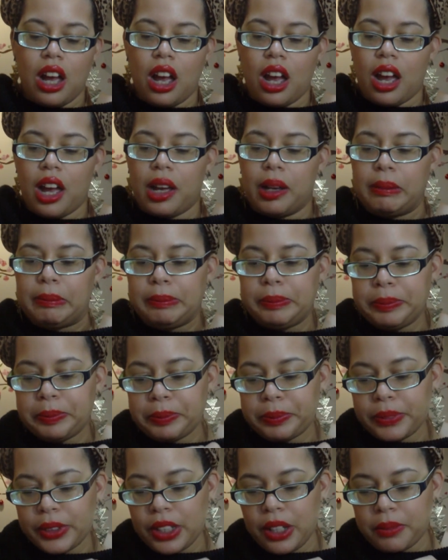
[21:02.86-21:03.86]
So I'm
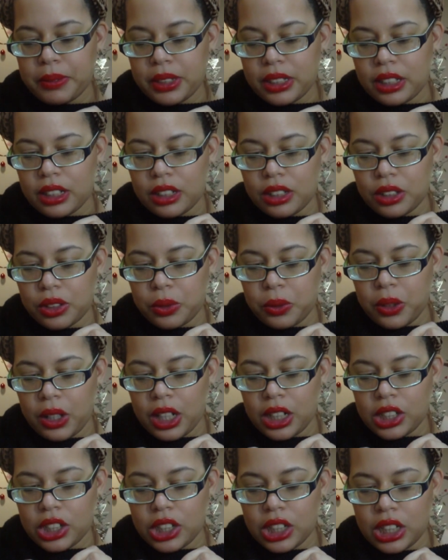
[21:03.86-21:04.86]
just gonna
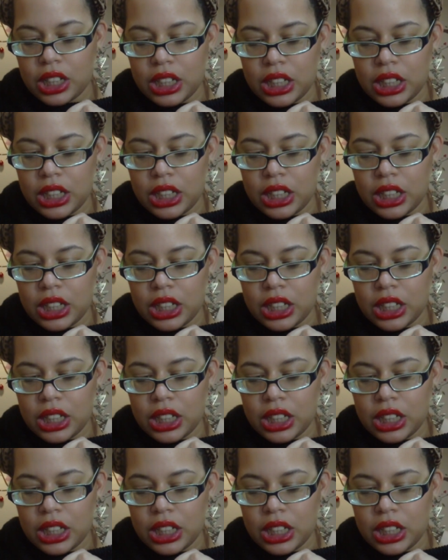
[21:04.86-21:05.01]
swatch